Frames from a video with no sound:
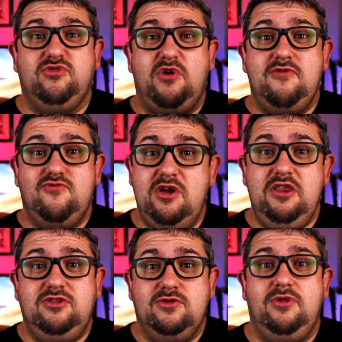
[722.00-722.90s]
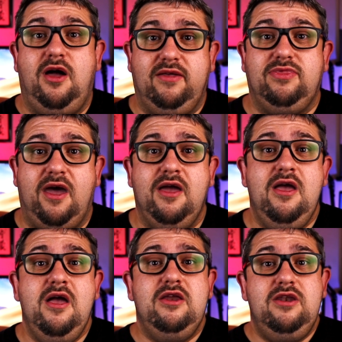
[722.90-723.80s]
So I really do like that.
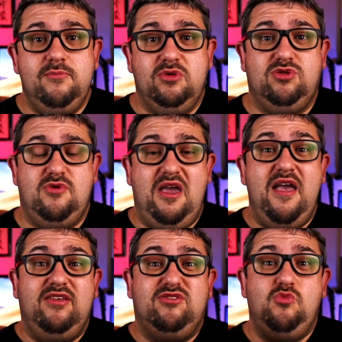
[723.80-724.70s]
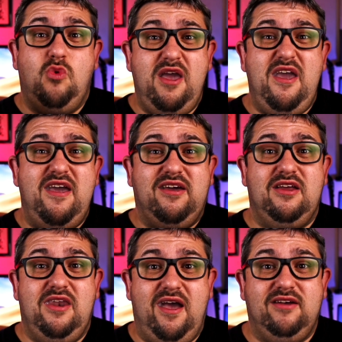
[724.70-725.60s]
Number 3 is the way it
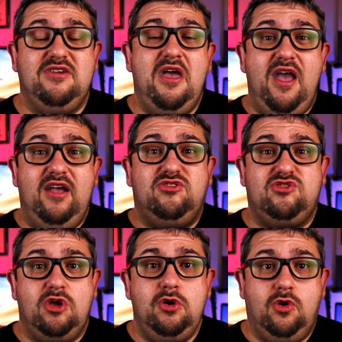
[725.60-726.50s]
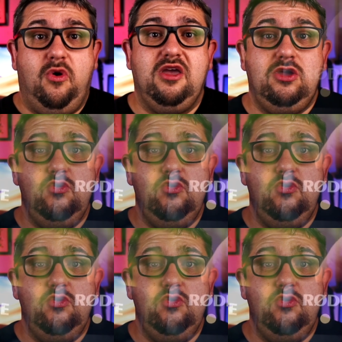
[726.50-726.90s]
connects. It's so quick.